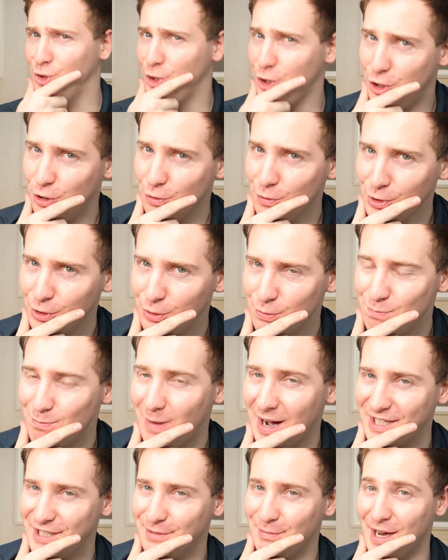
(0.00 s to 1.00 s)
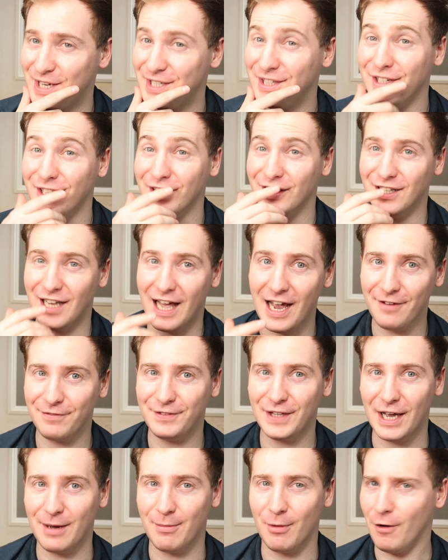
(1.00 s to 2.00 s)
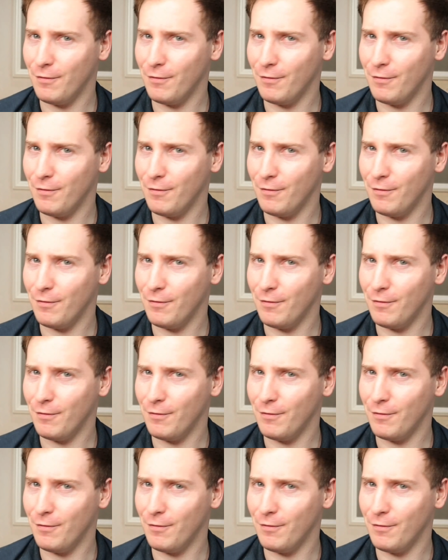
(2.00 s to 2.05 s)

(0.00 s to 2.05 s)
Do you want to maximize the lifetime